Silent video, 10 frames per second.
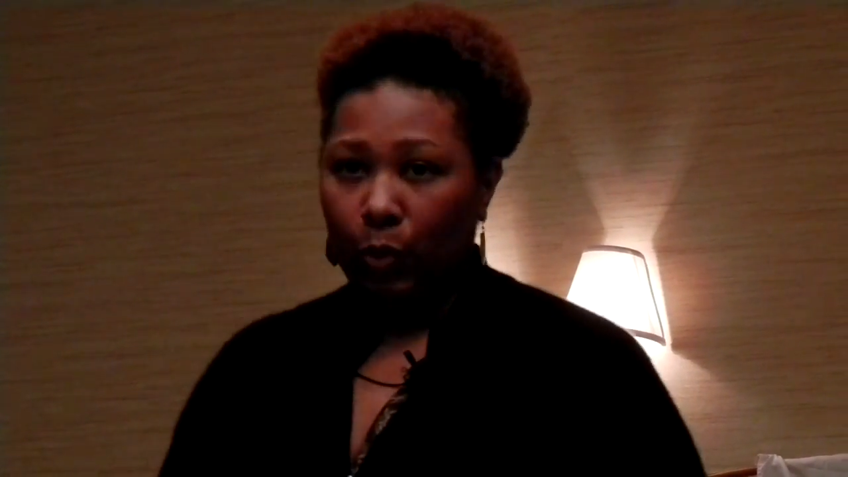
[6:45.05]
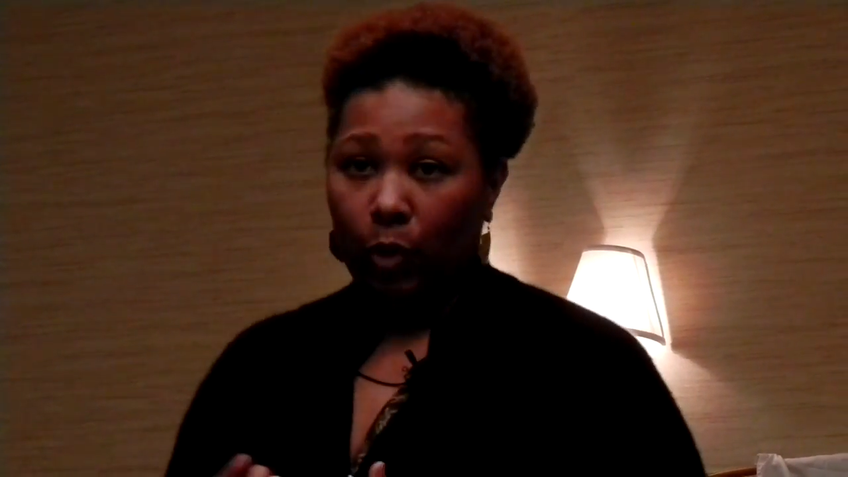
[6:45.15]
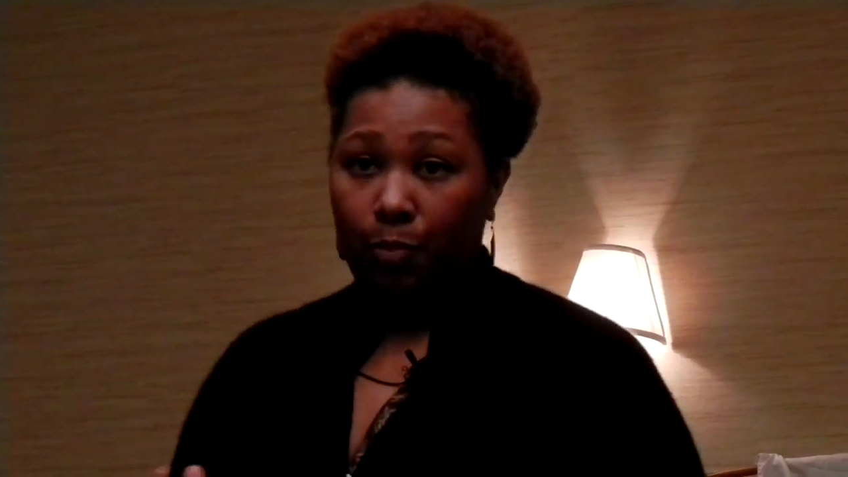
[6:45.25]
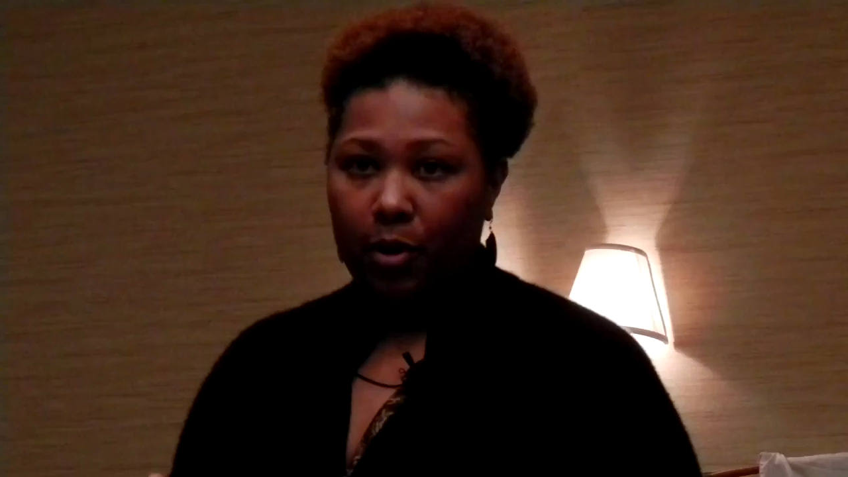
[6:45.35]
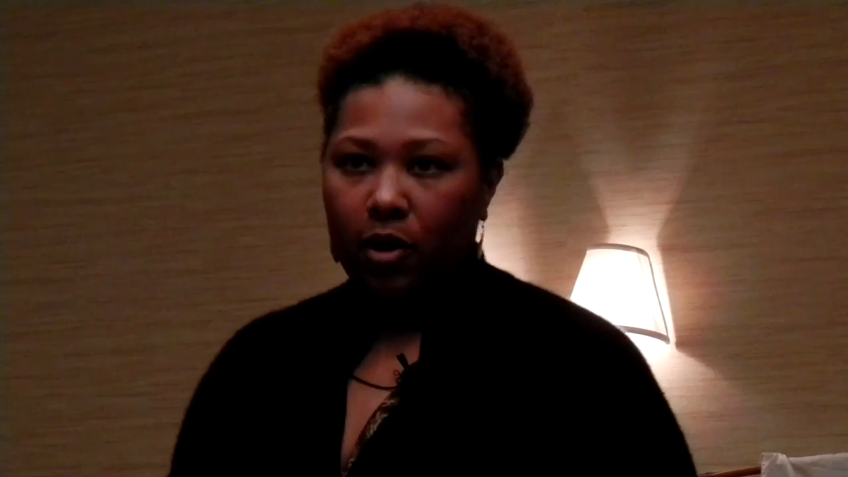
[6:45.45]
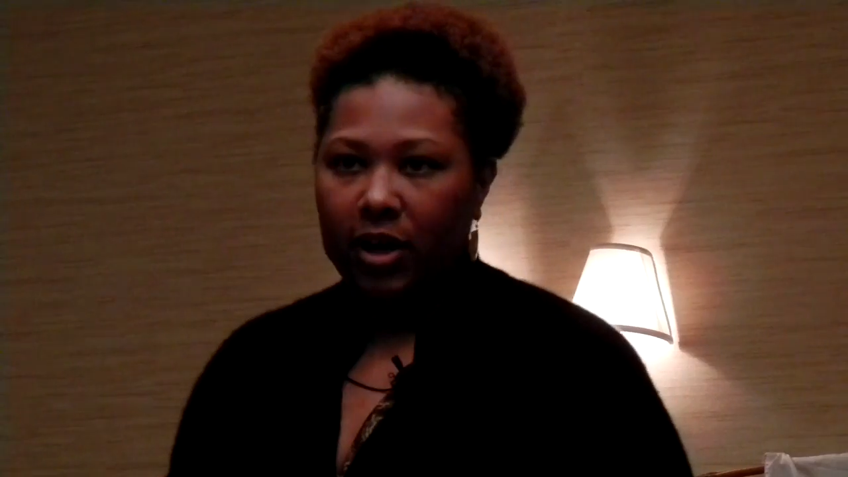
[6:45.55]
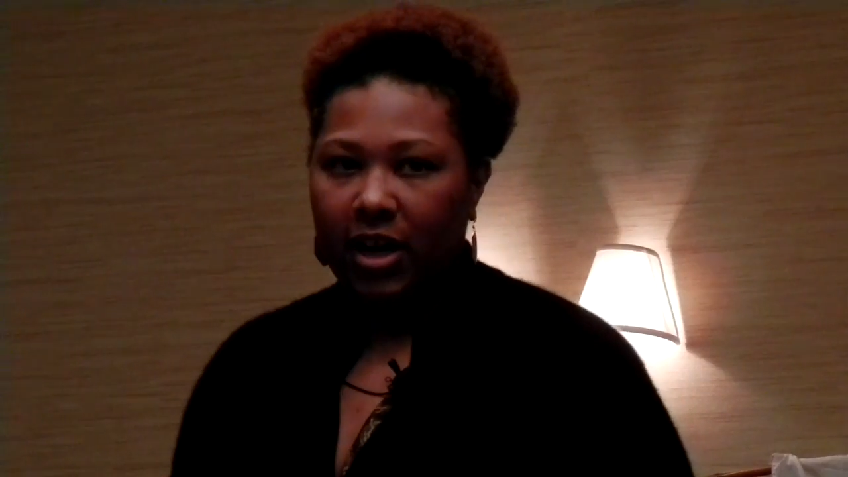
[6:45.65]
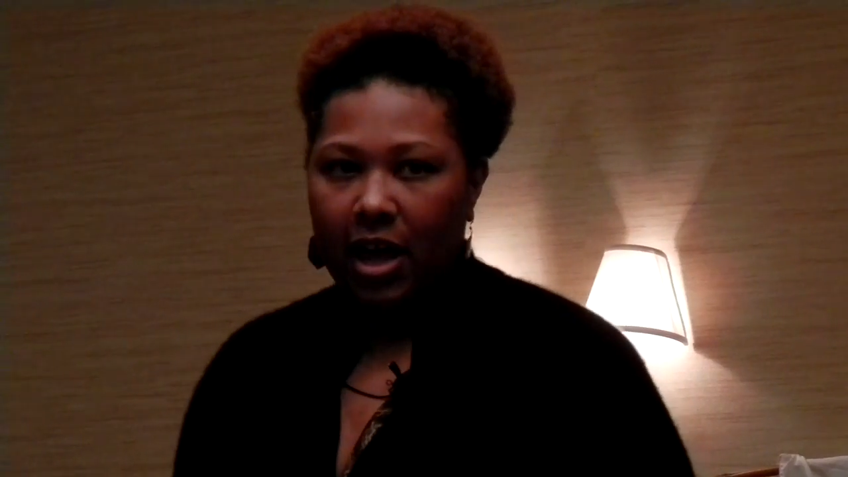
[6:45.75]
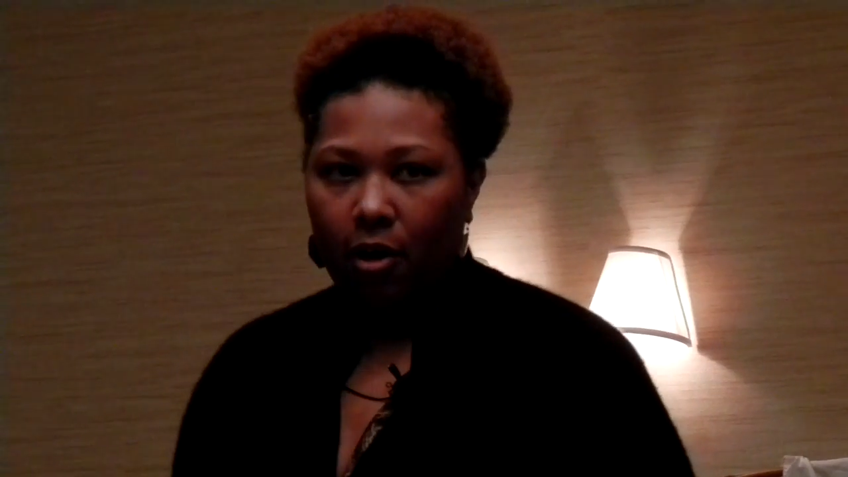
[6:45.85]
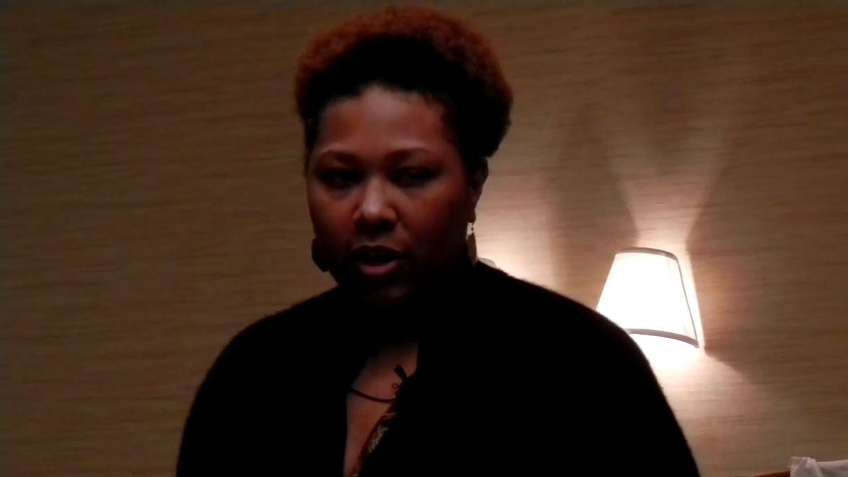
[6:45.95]
You will
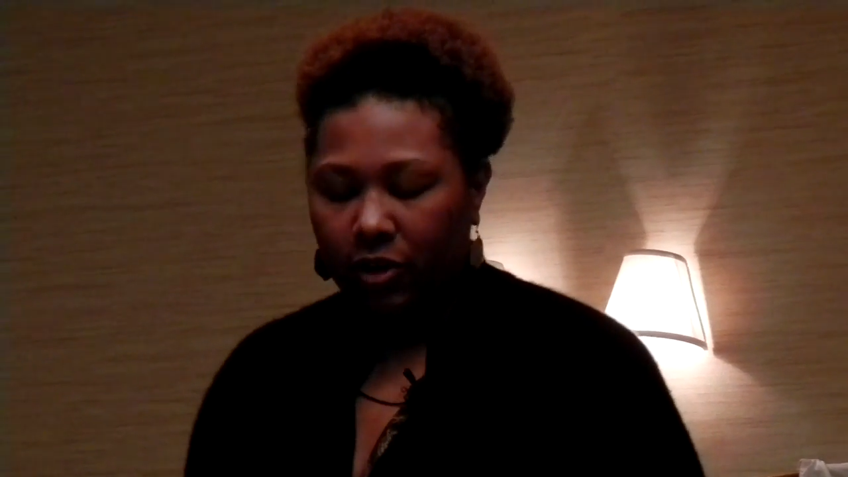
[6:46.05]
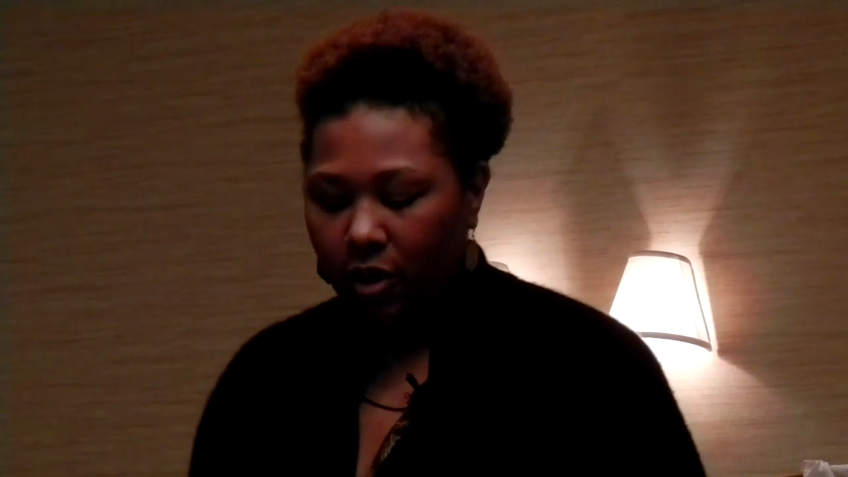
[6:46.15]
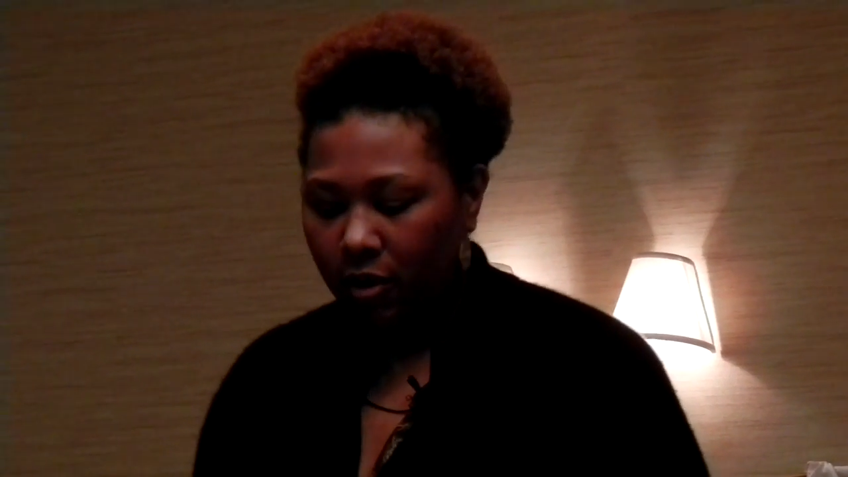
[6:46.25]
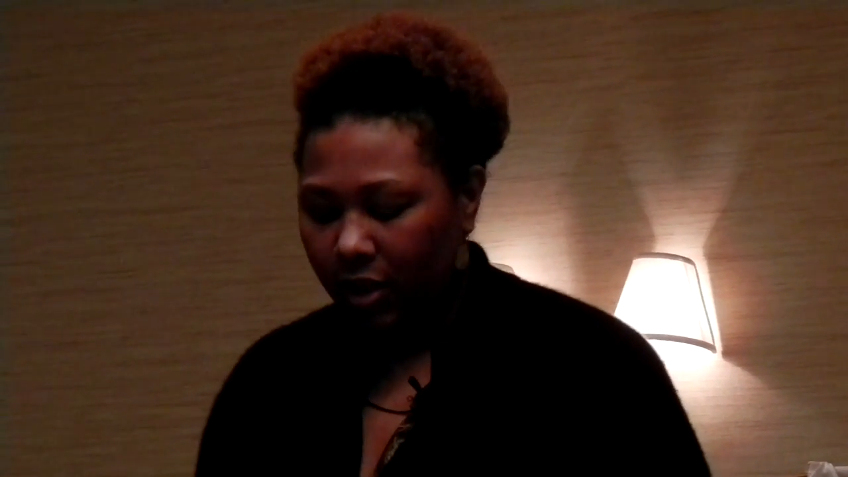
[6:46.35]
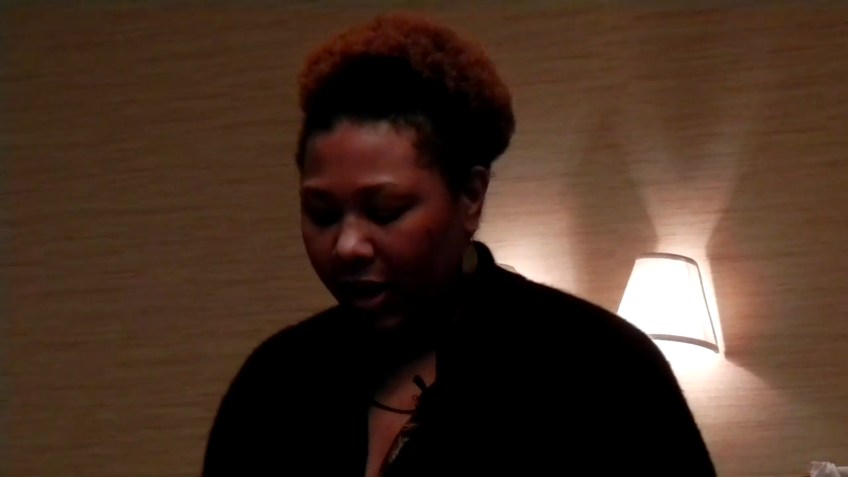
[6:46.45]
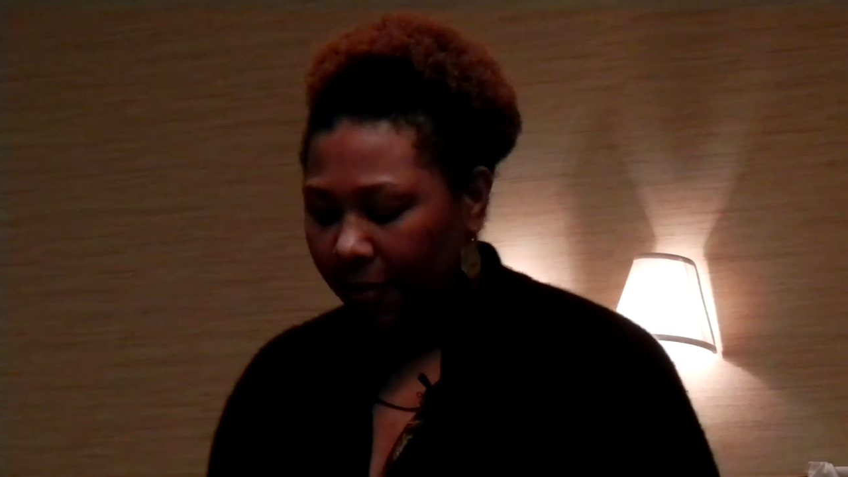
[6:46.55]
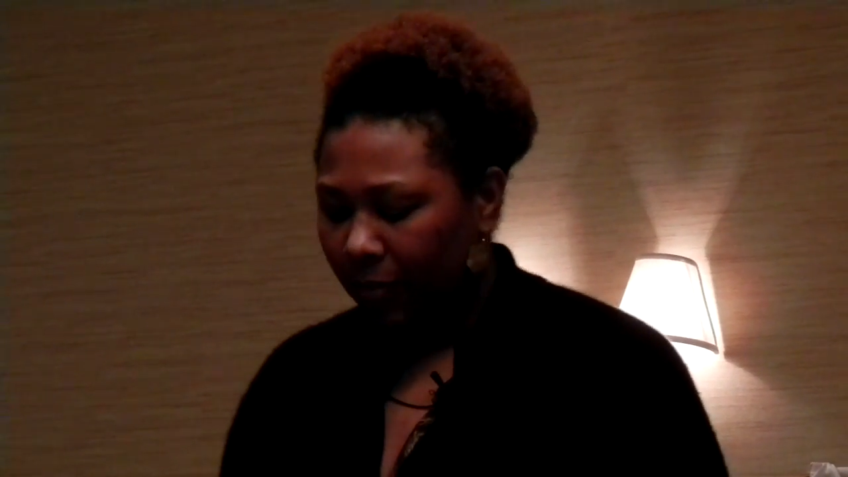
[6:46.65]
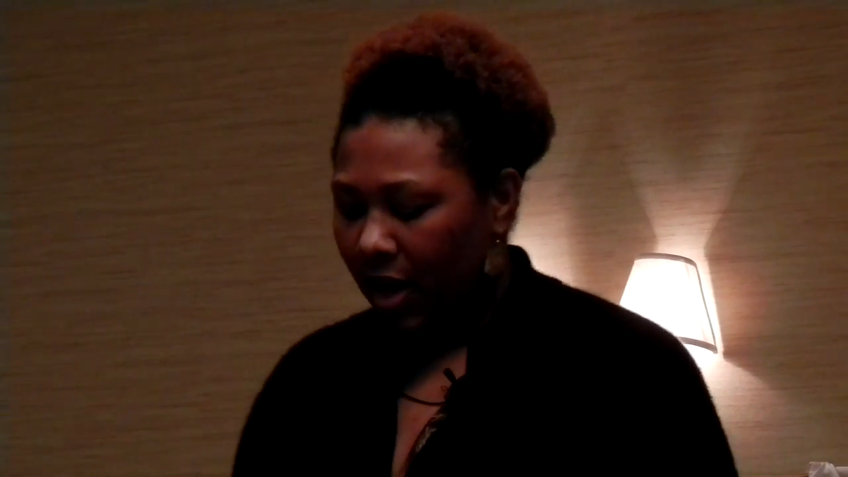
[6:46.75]
burn in hell eternally.